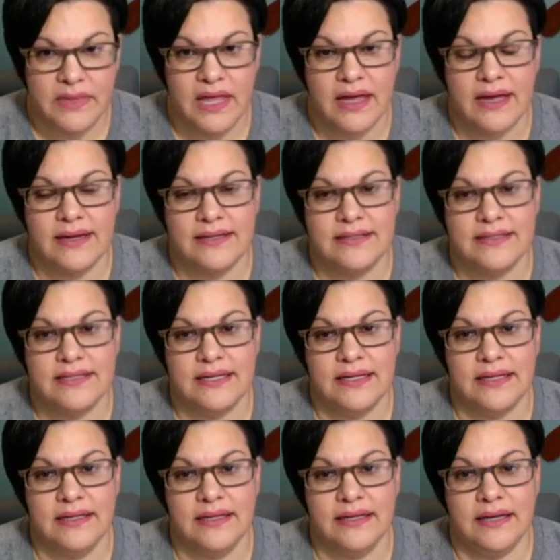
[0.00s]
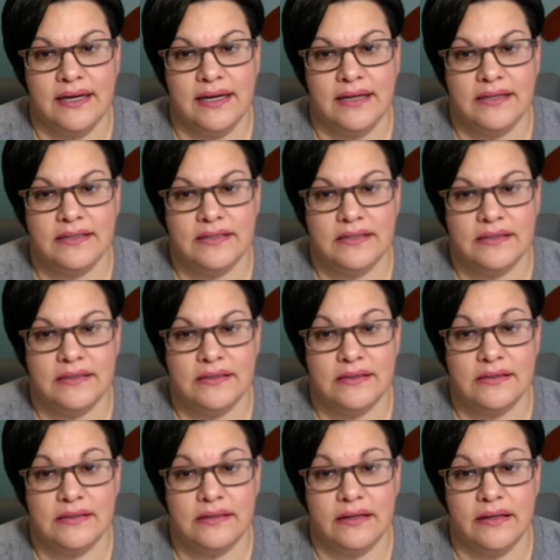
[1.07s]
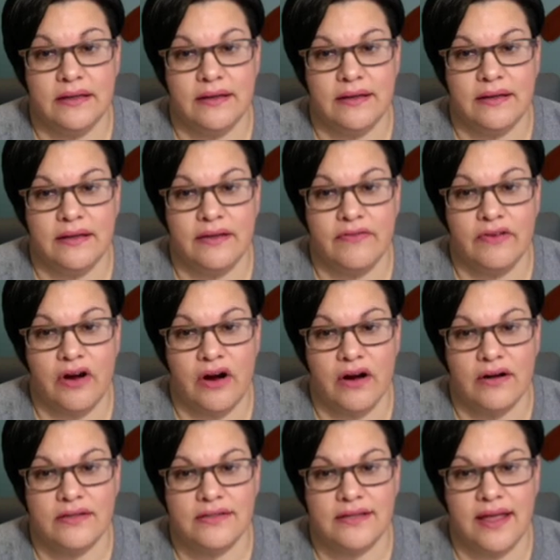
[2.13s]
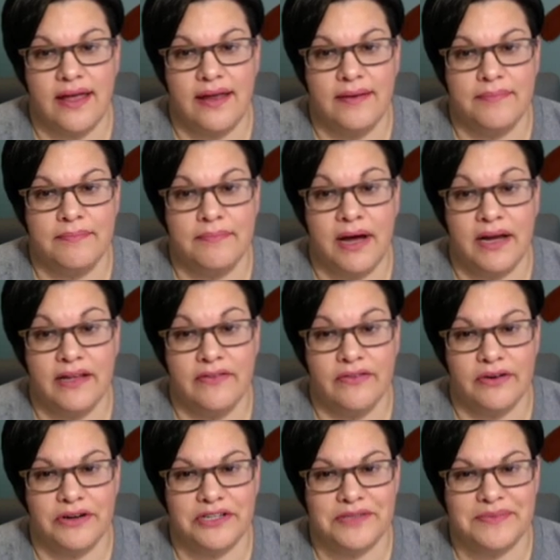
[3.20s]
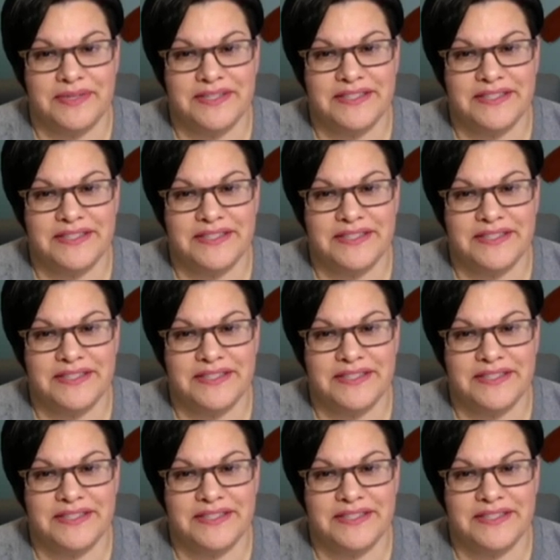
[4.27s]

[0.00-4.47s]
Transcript: I did get gift cards and money for Christmas.